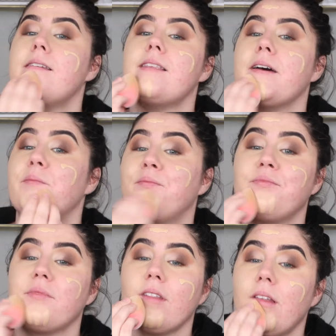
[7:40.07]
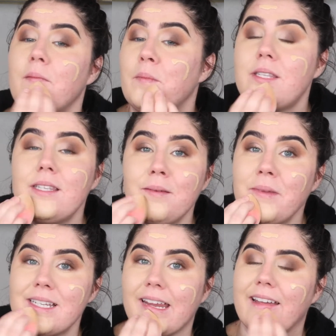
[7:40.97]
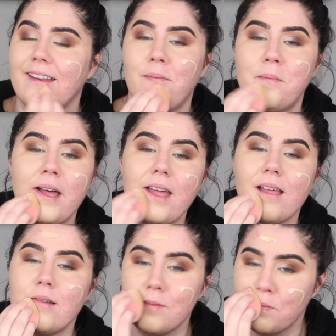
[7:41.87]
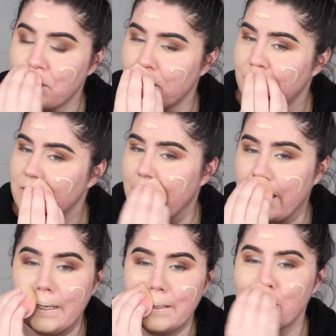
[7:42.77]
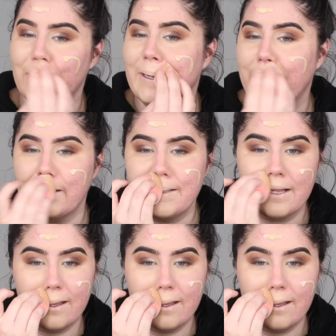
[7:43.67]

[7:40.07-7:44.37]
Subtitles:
So I'm missing my tan, but it is what it is.